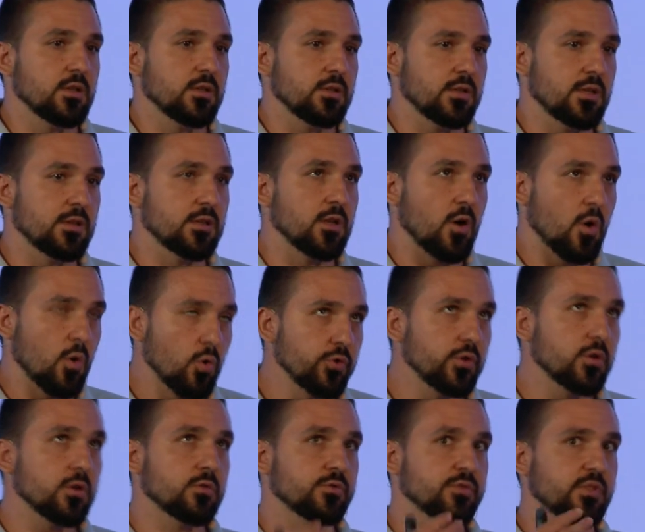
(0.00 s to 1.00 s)
that the
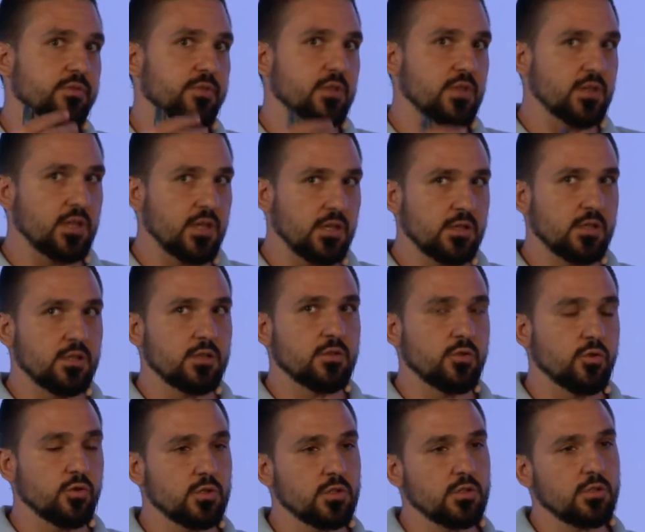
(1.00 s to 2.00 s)
owner of the validating
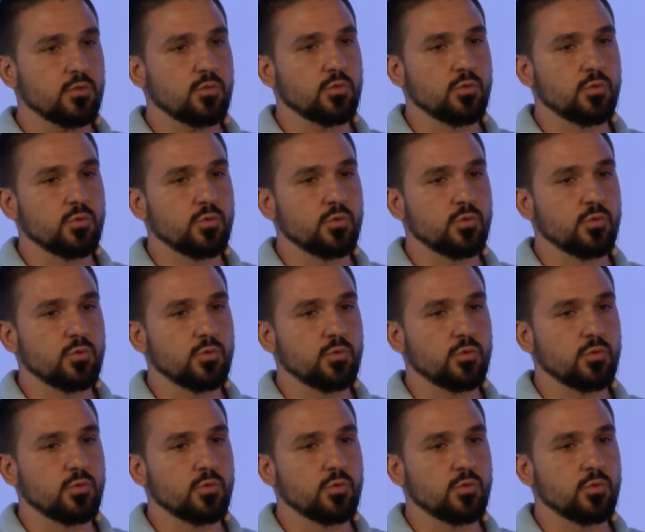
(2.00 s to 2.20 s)
notary